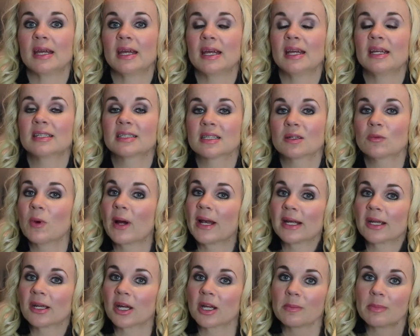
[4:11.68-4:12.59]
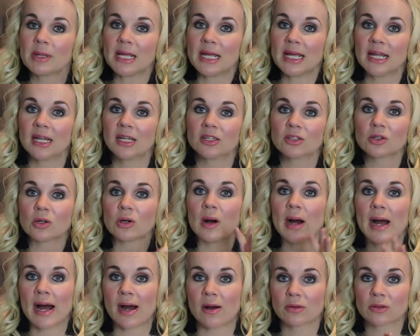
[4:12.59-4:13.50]
Is the wedding going to be
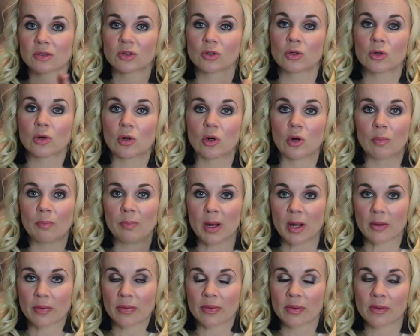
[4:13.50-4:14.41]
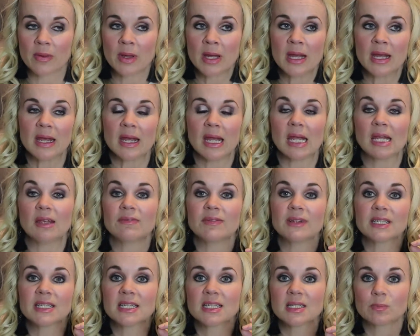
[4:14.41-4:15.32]
indoor, outdoor, or both?
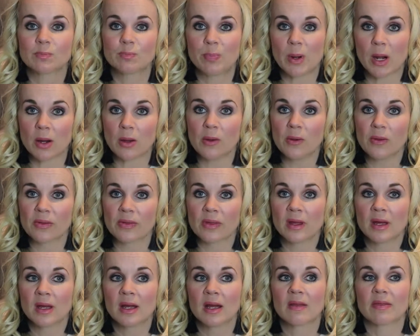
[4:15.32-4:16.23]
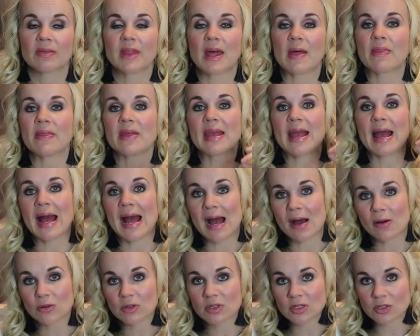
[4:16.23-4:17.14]
If it is both, then the
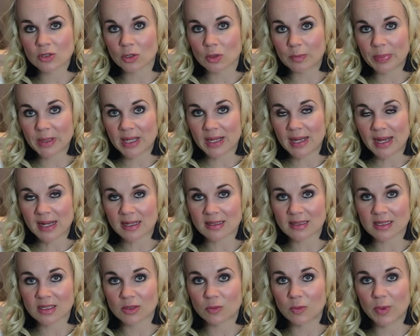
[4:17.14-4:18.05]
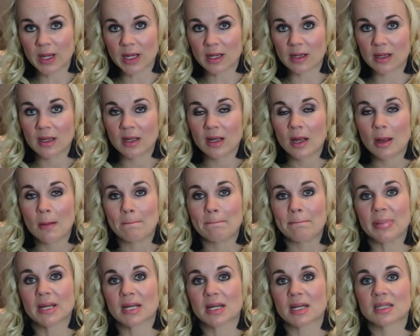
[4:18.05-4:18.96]
outdoor bit has to win,
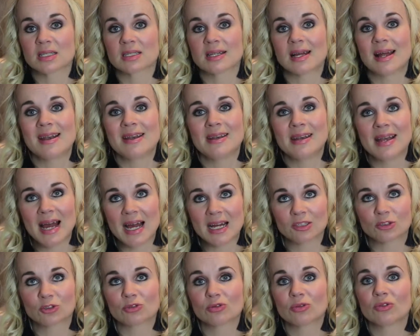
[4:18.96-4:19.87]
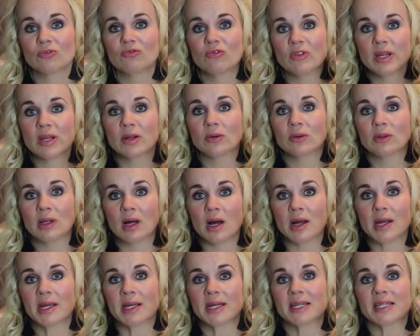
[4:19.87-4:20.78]
because natural real
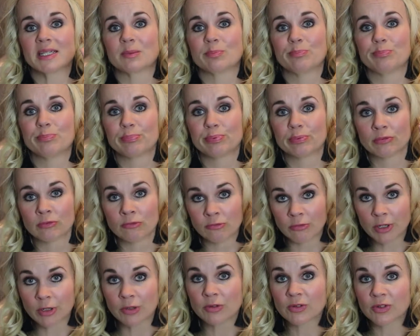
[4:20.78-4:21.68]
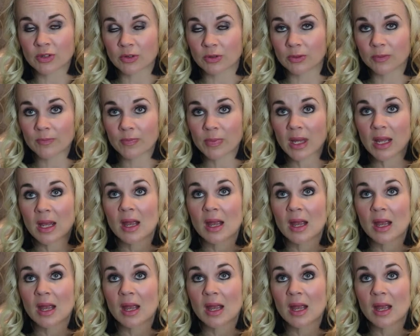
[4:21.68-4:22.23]
light is brutal.